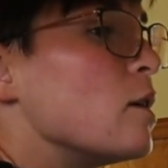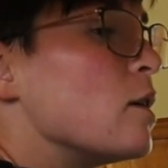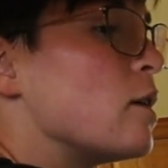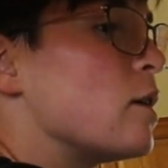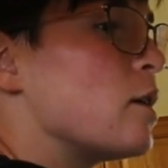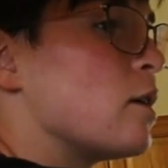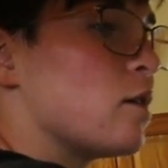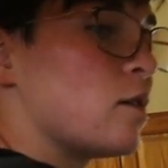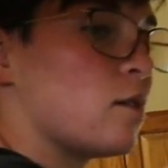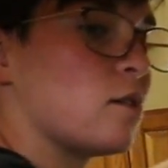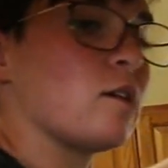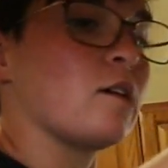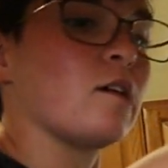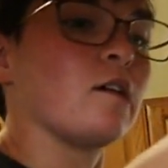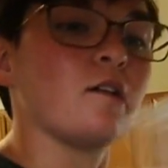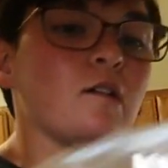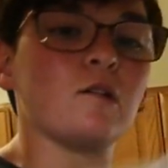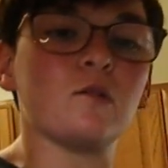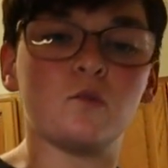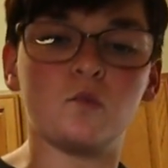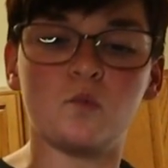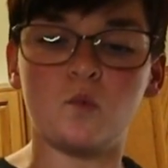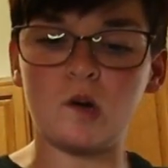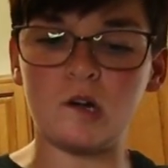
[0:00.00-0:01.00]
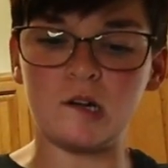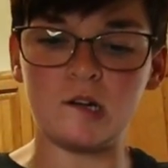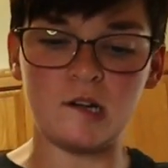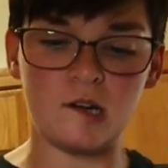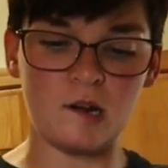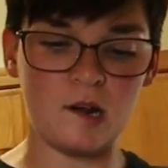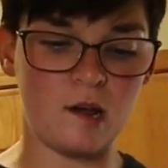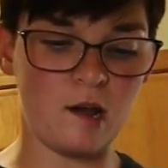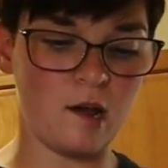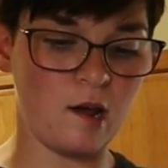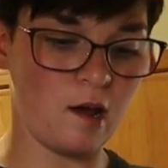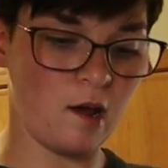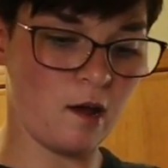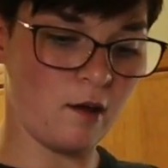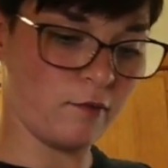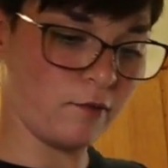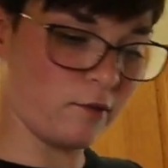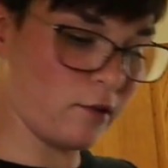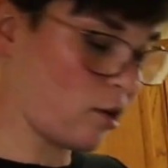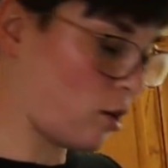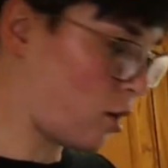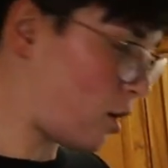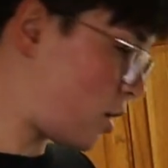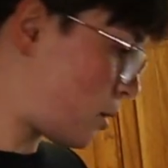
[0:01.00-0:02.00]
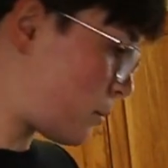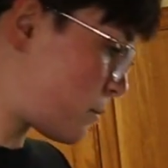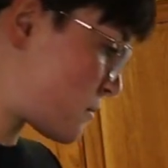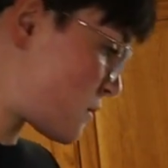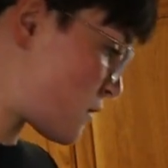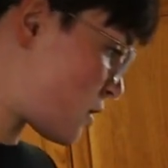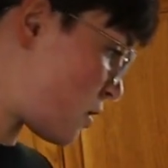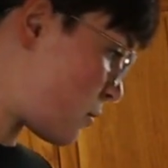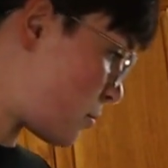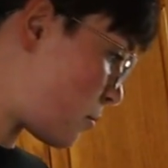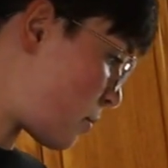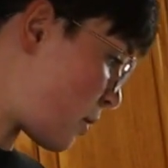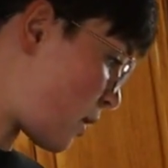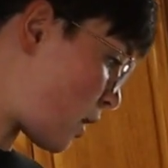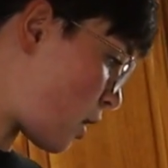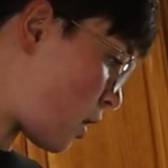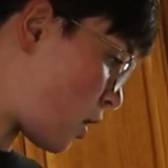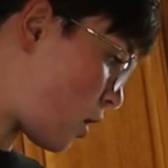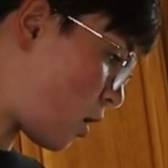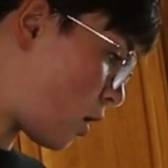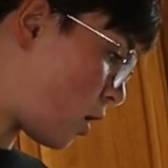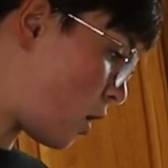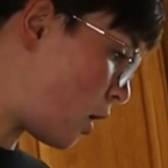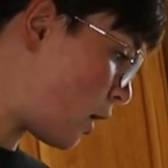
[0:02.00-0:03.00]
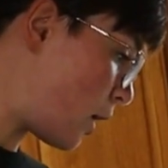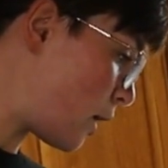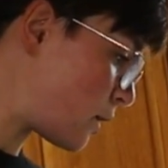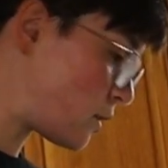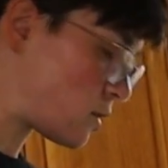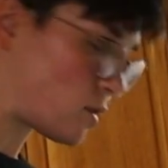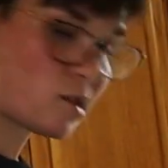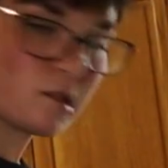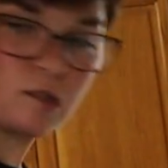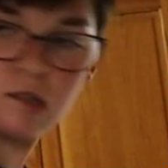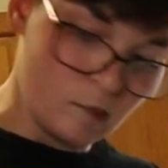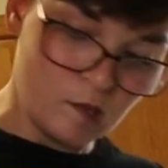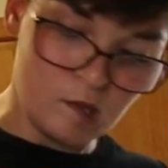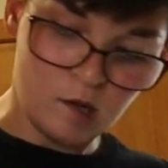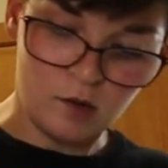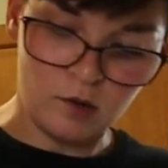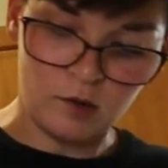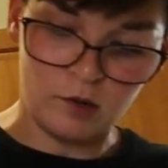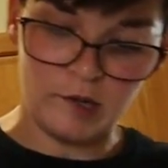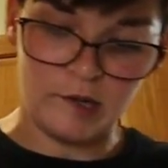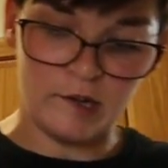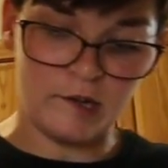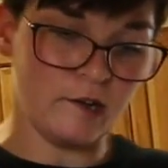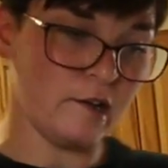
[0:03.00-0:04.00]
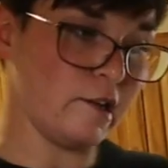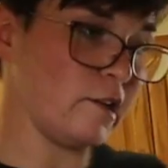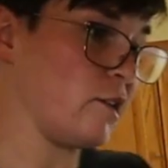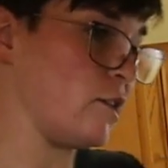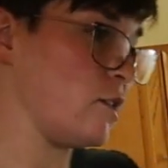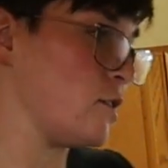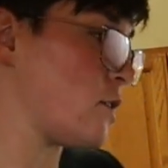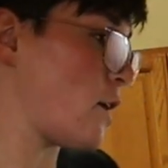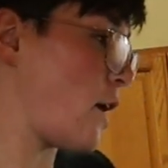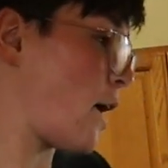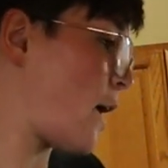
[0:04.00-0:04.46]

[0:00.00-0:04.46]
And then 1.5 cups of pecans. Oh yeah, and I need to